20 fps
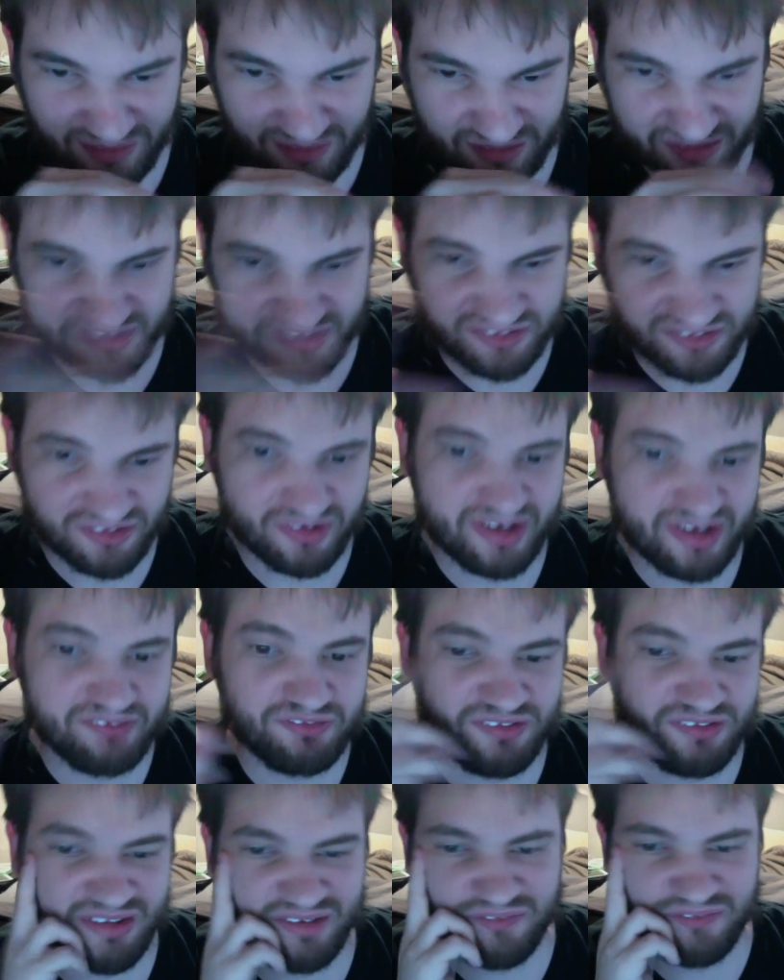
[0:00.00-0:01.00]
we
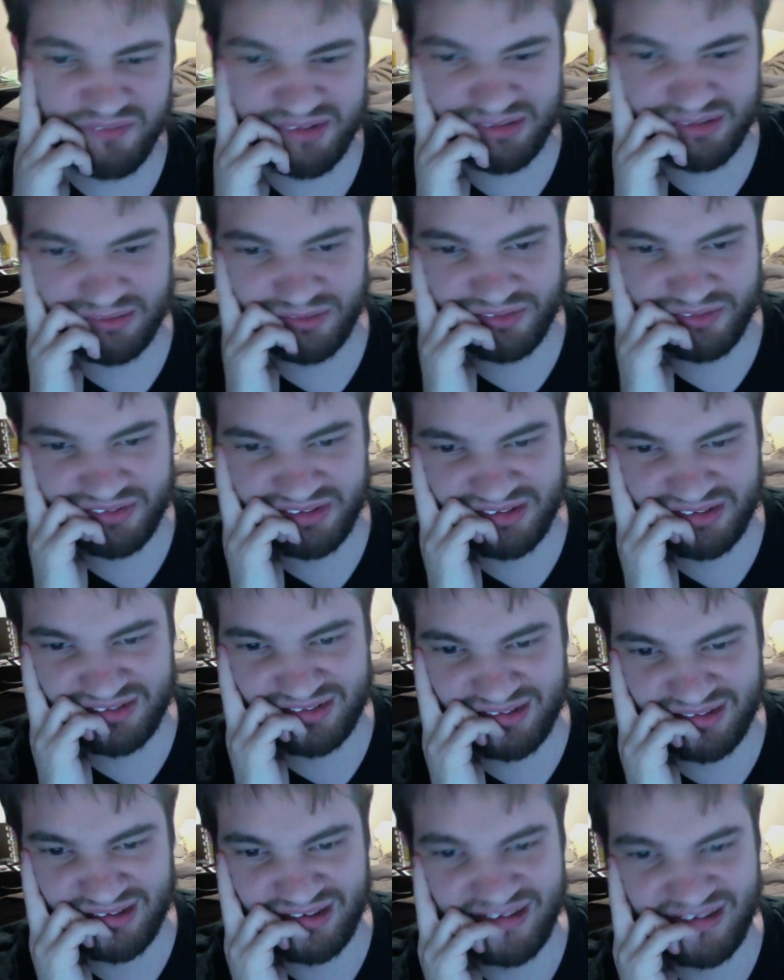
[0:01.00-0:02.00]
learned
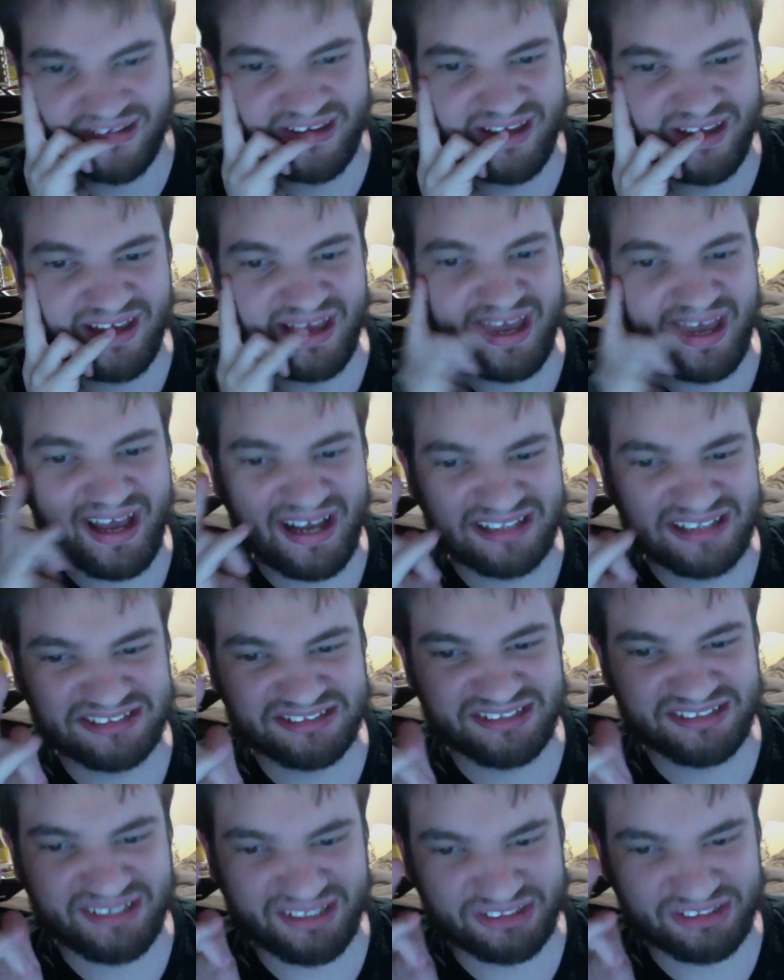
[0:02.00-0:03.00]
that
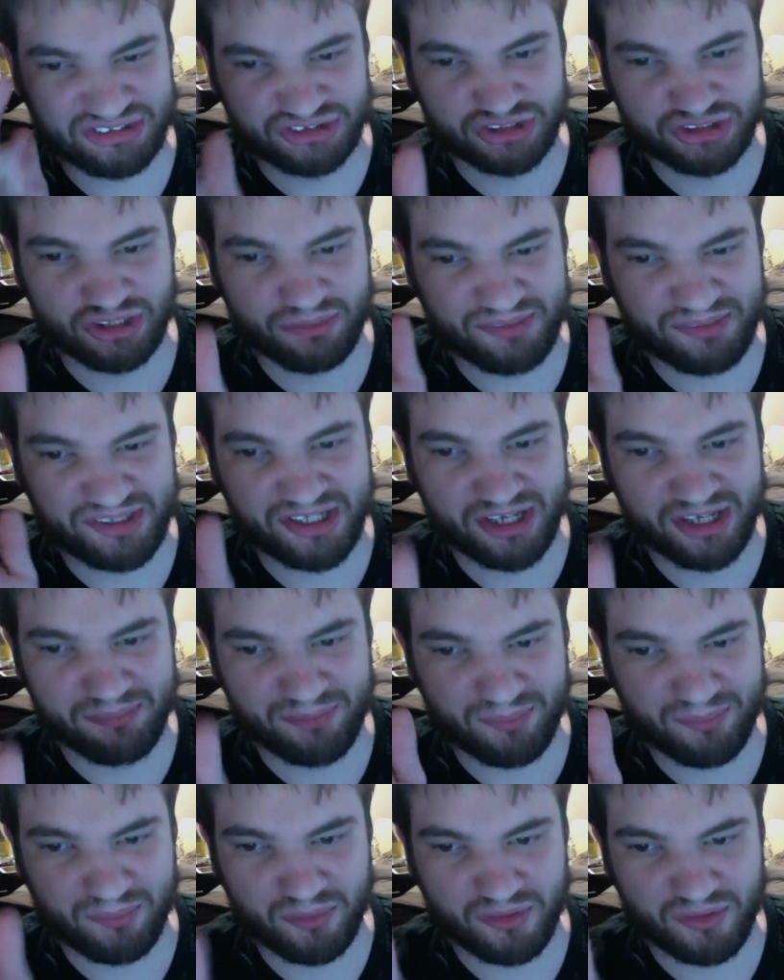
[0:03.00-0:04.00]
Asta and Charmy got
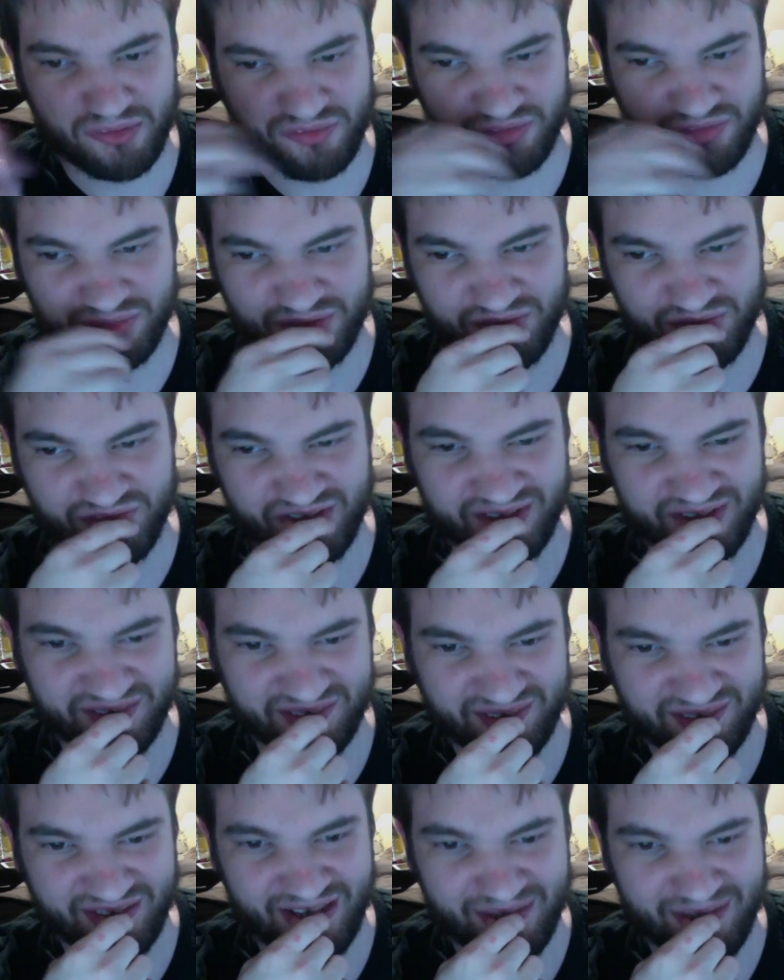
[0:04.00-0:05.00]
promoted from defending
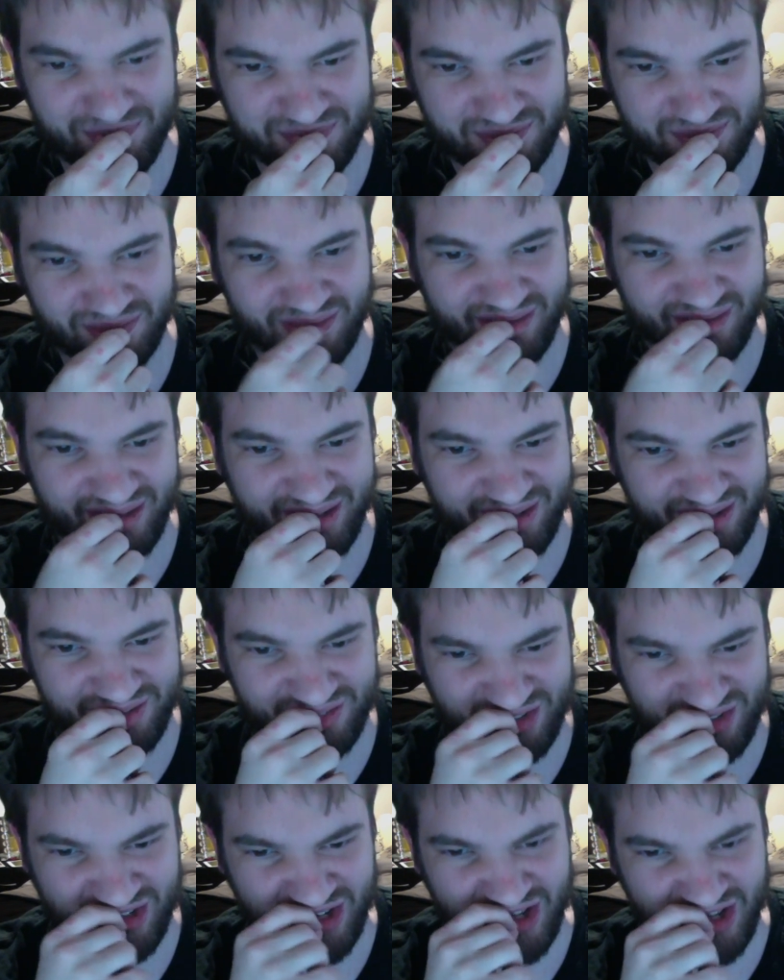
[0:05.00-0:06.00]
the capital.
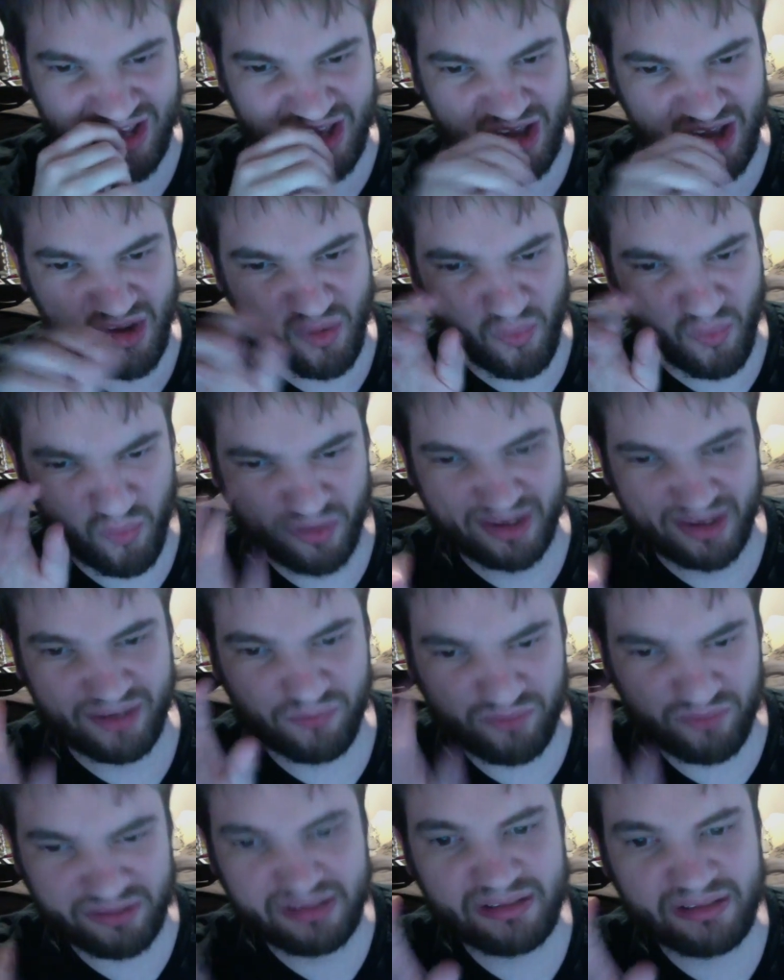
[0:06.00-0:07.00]
And what I
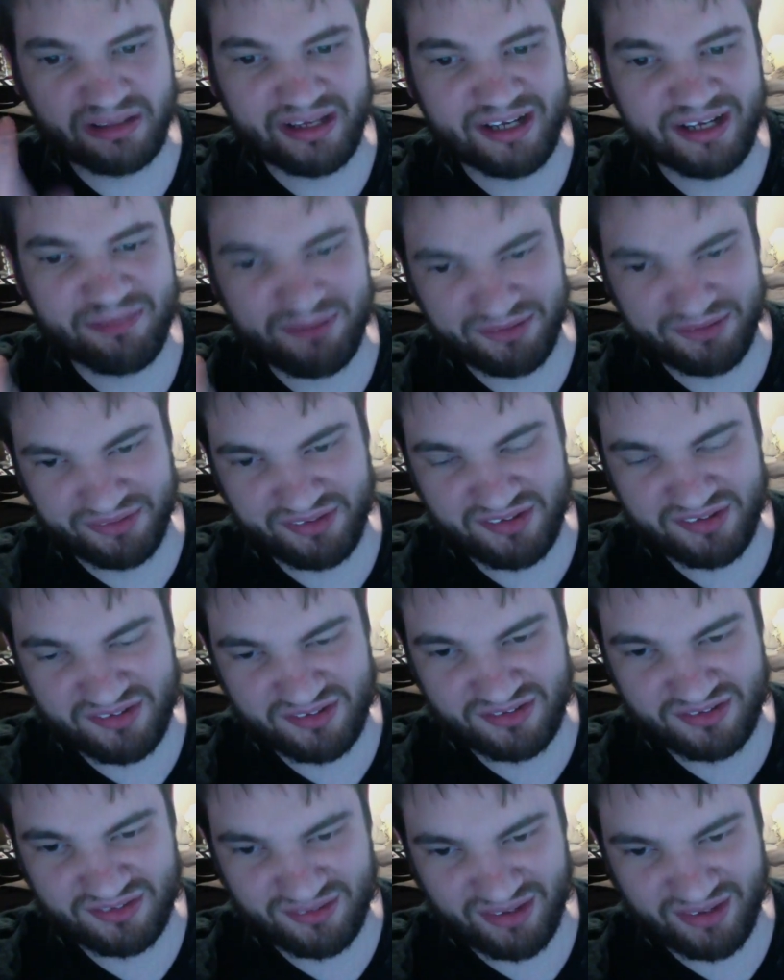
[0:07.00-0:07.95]
really like about this